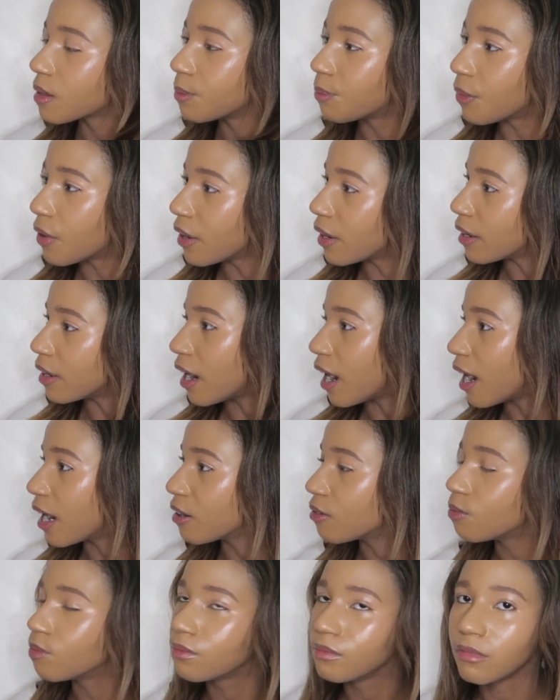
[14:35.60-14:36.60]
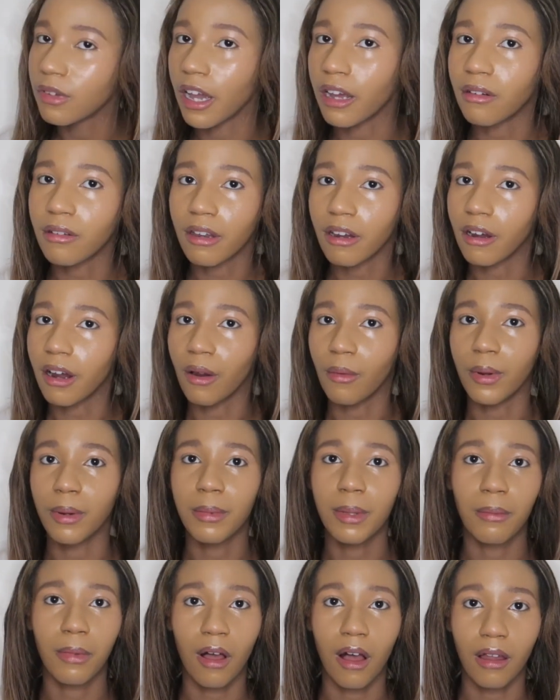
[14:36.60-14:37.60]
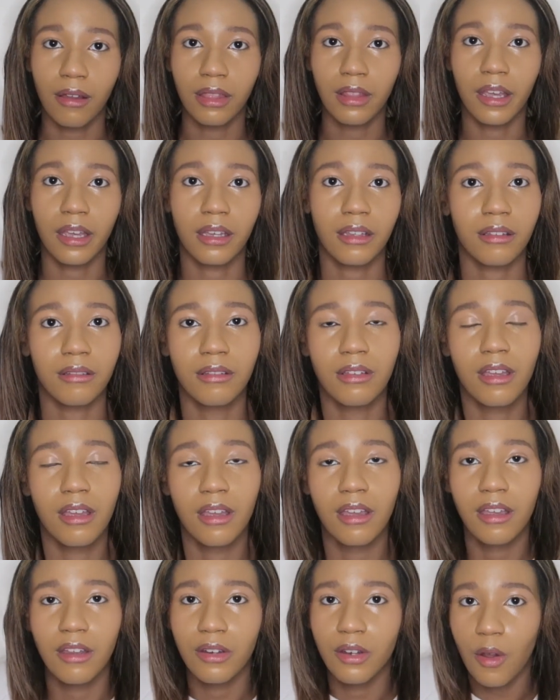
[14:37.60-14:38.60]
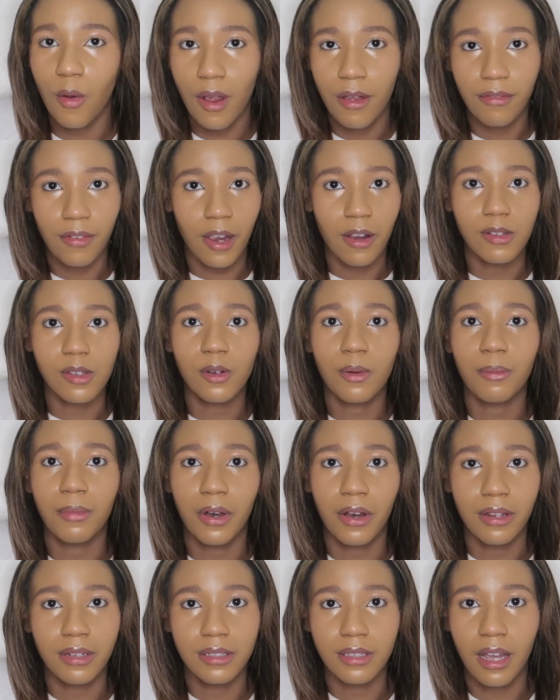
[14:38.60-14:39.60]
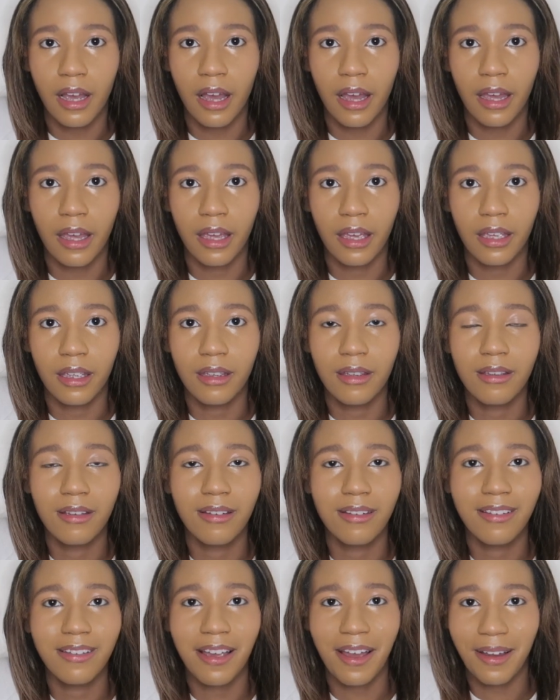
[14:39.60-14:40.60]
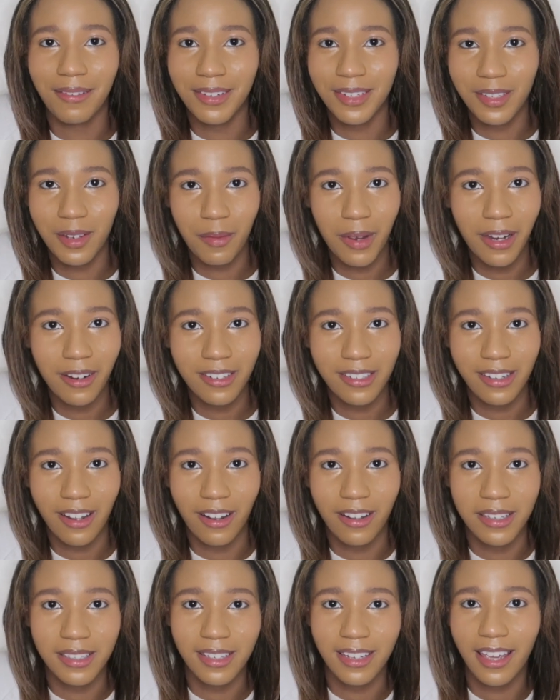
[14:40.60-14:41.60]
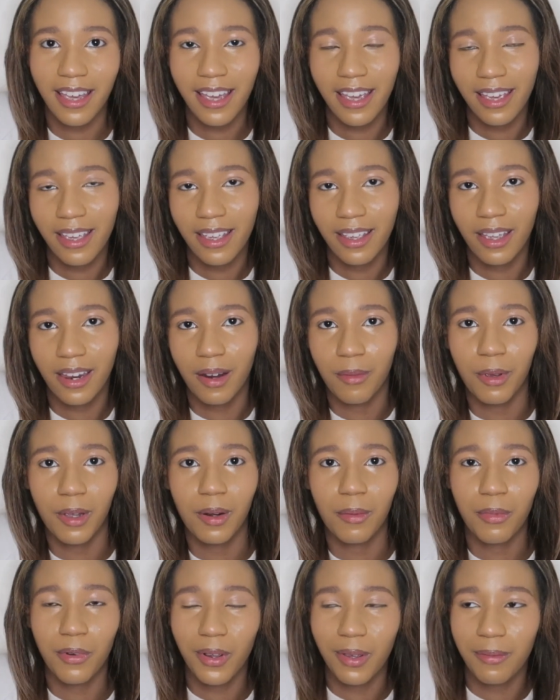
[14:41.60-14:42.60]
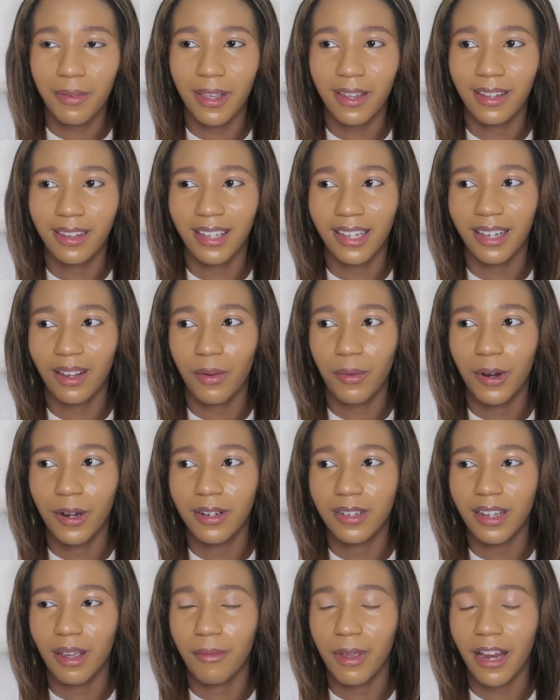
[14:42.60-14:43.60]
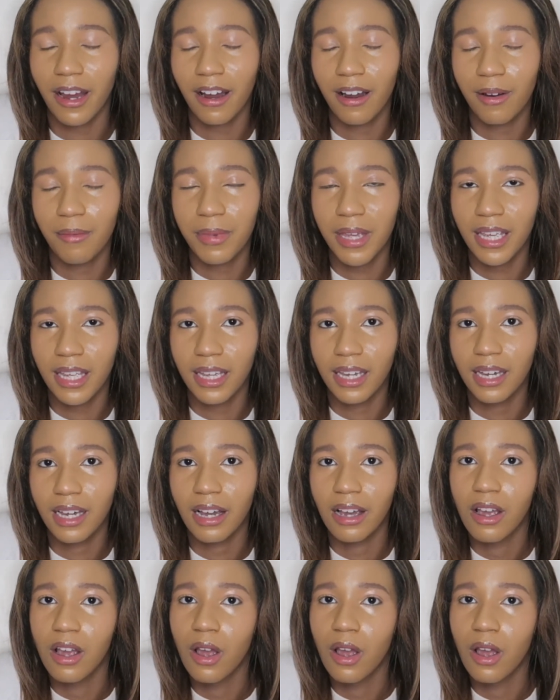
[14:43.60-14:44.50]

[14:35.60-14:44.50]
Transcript: But I don't care. I want to be blonde. Like no ifs, ands, or buts. I have to tell my hairstylist like, hey, can I book an appointment? Like I want to dye my hair pink.